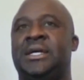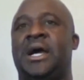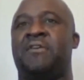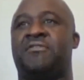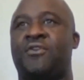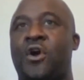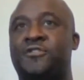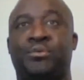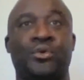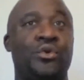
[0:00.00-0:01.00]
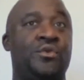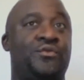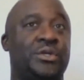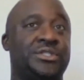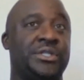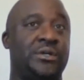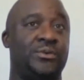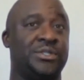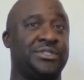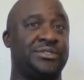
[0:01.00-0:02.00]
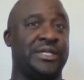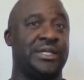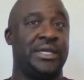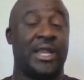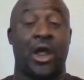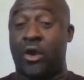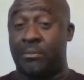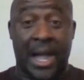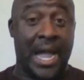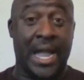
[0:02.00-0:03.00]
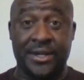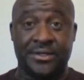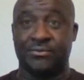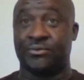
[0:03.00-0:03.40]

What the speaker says: Frostproof was in our mind,